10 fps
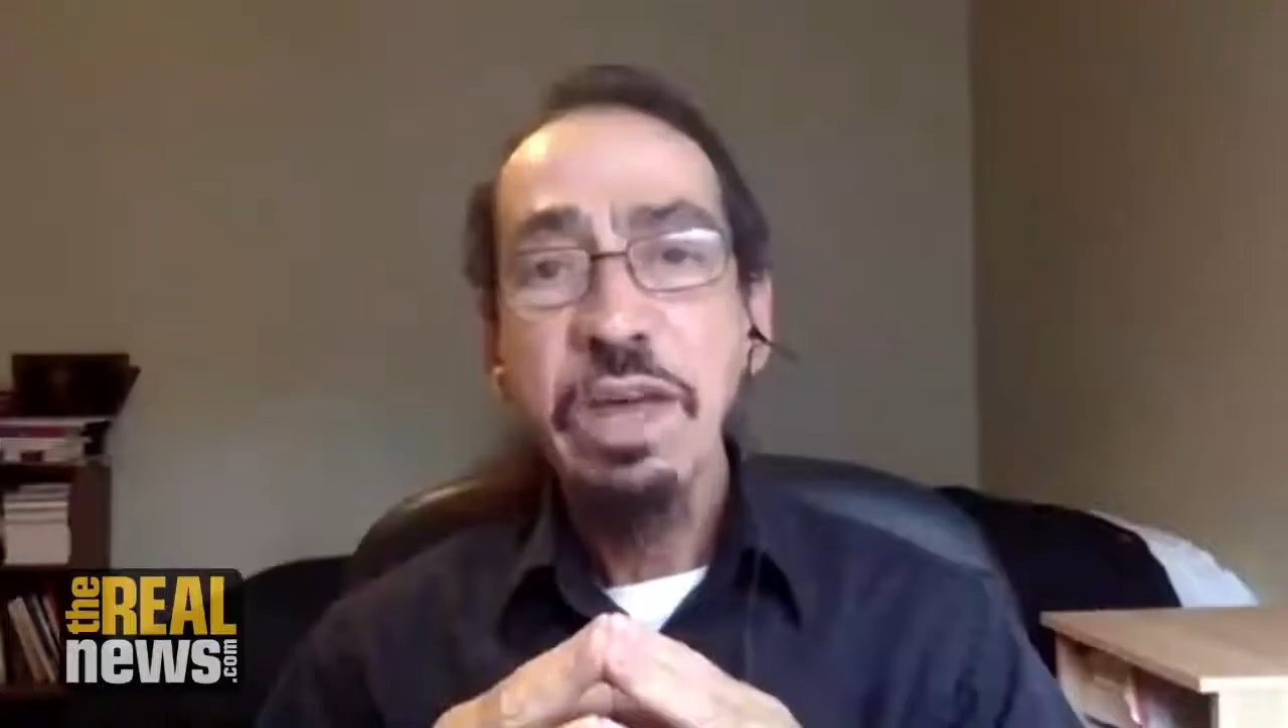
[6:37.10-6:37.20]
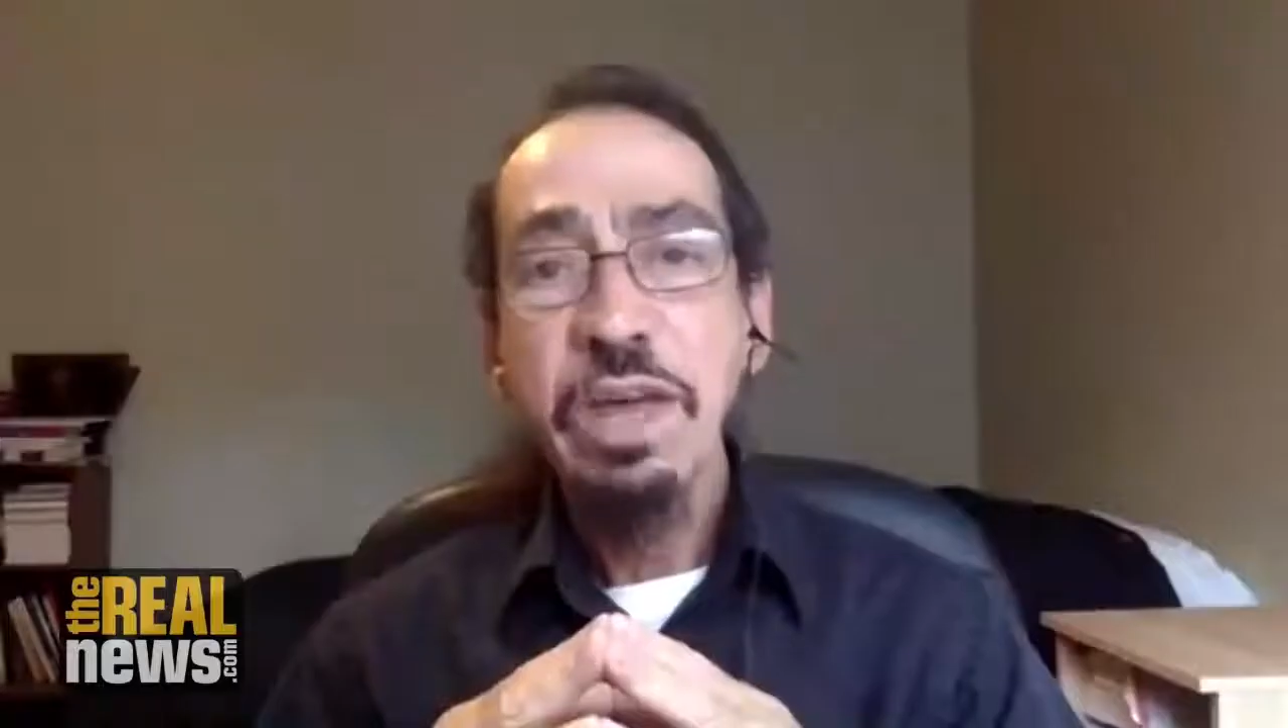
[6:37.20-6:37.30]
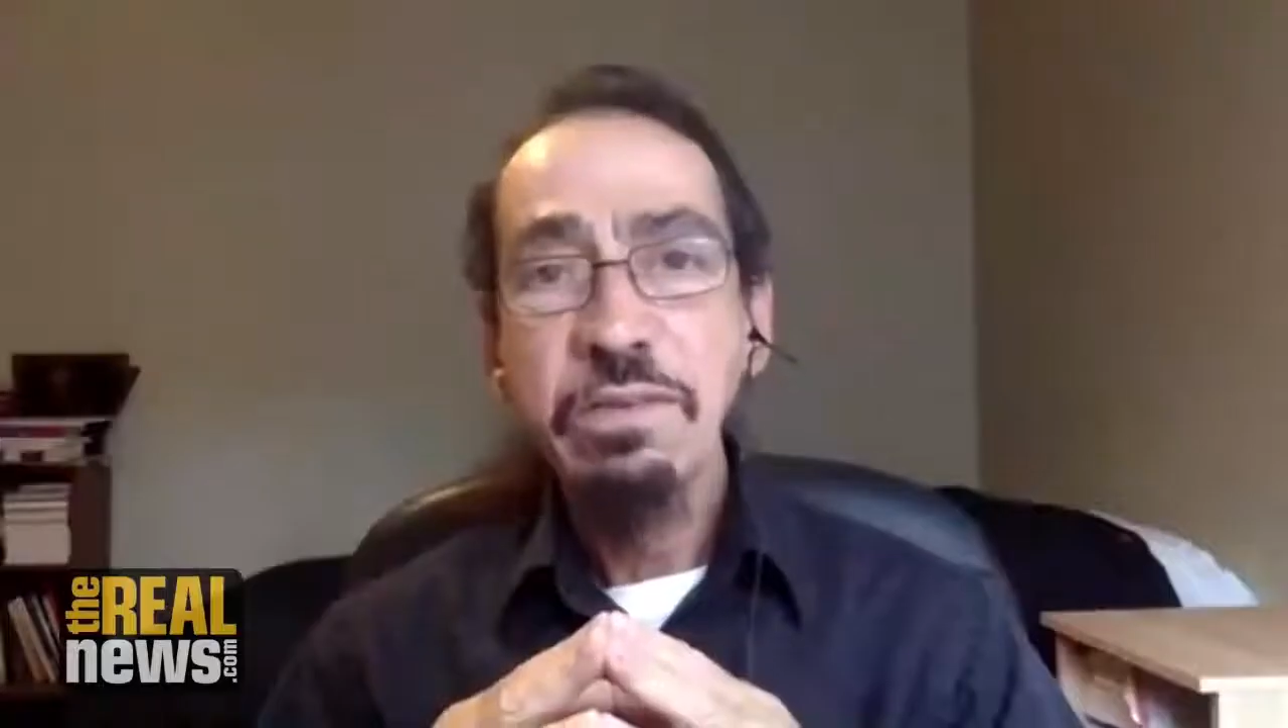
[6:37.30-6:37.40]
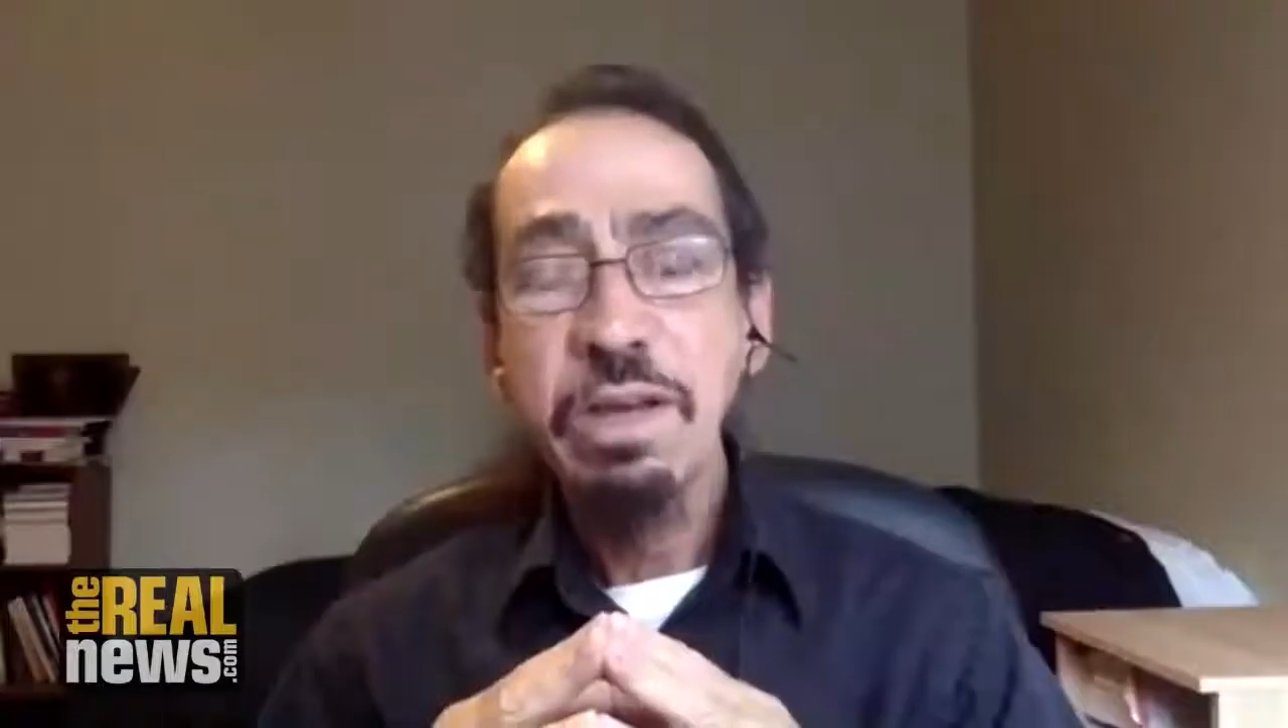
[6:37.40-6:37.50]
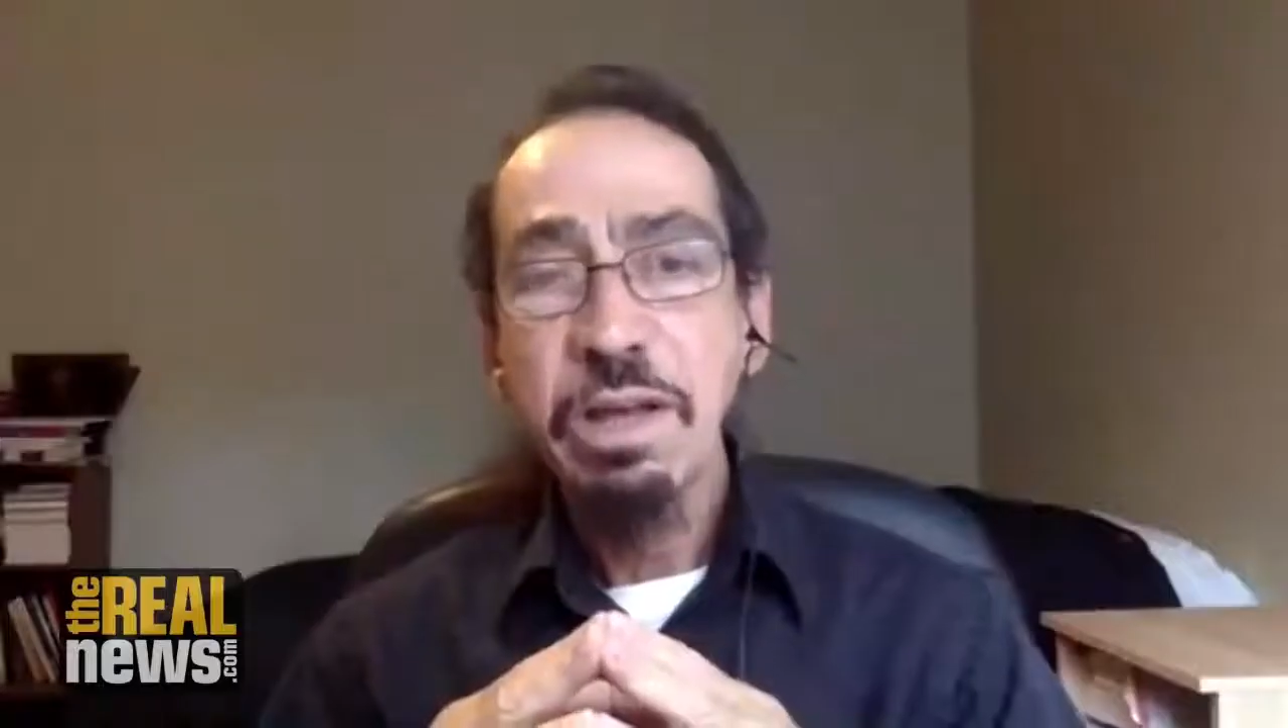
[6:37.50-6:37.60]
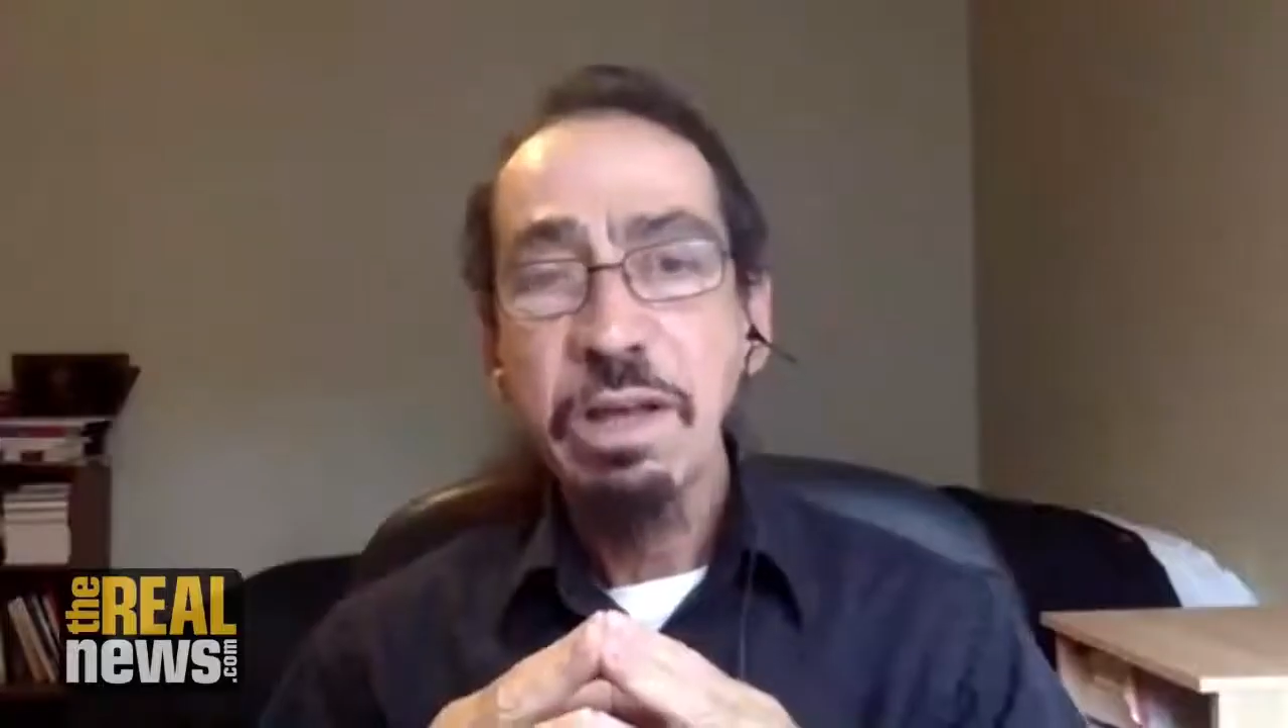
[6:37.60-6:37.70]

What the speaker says: and